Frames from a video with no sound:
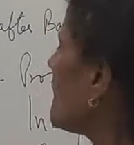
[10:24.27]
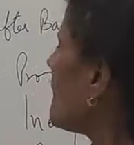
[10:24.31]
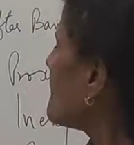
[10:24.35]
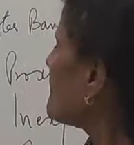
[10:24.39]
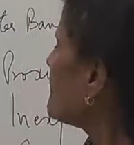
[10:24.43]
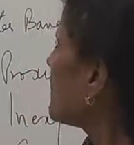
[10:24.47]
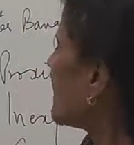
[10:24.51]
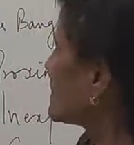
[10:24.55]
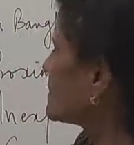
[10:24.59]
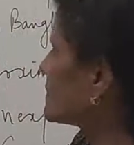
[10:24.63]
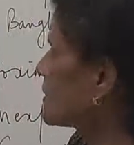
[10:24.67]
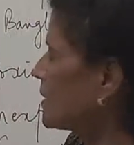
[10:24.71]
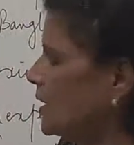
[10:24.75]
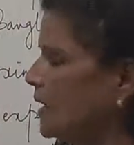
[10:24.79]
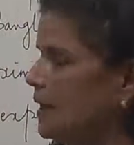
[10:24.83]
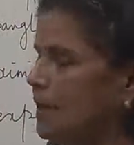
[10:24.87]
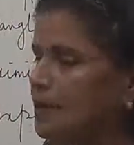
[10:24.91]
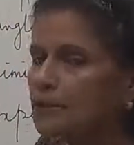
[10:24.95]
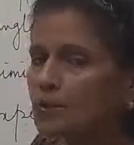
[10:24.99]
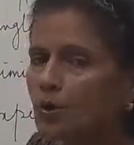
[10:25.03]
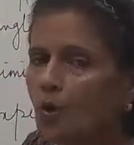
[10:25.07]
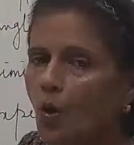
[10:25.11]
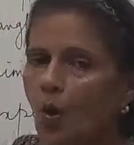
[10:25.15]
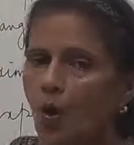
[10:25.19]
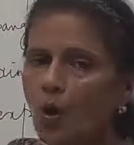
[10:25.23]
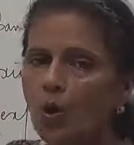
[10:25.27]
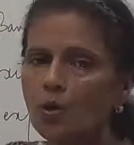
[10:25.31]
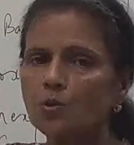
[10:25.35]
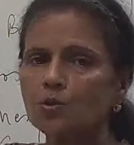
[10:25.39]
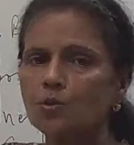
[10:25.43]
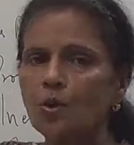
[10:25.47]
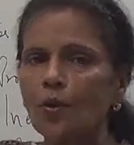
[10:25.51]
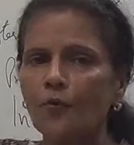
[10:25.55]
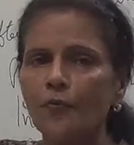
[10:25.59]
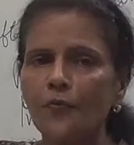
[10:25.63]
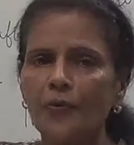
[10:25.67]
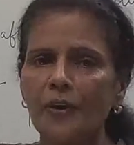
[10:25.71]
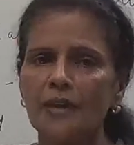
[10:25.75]
But it
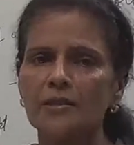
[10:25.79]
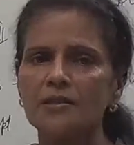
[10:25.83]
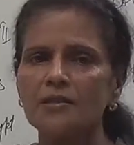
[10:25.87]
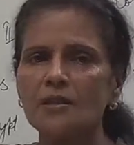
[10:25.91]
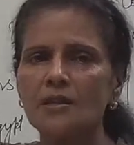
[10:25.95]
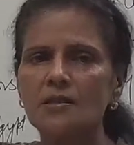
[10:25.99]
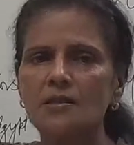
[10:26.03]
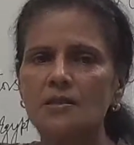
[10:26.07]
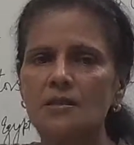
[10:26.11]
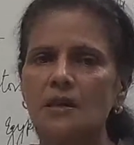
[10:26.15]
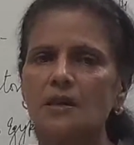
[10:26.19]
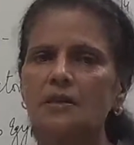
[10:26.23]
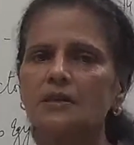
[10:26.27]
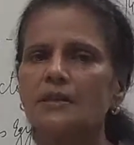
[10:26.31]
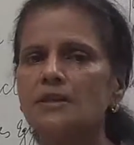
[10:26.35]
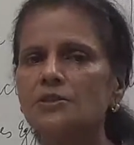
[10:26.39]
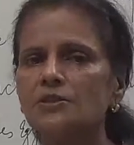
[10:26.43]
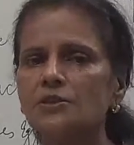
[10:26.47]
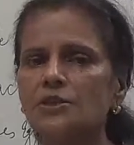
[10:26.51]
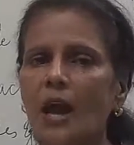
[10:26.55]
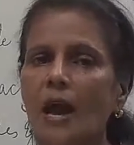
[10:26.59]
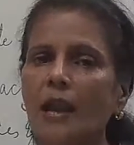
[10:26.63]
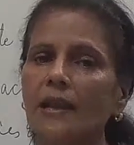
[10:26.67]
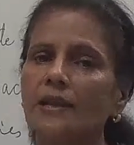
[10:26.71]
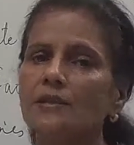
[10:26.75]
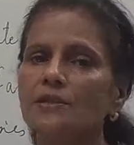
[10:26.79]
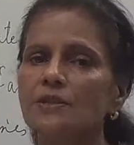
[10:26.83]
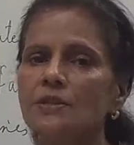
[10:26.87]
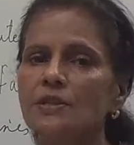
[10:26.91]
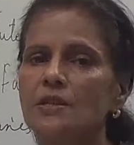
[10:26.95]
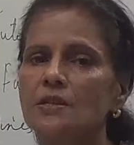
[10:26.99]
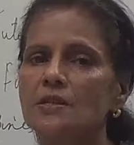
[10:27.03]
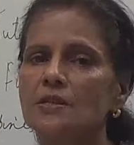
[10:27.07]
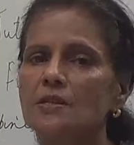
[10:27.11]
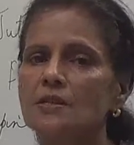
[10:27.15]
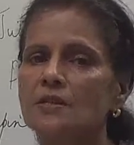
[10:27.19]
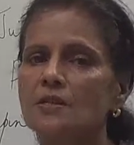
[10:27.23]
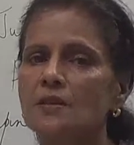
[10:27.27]
also faces certain
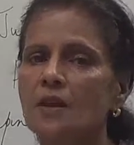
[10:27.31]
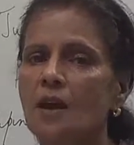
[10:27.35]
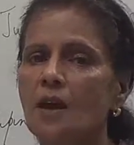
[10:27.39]
challenges.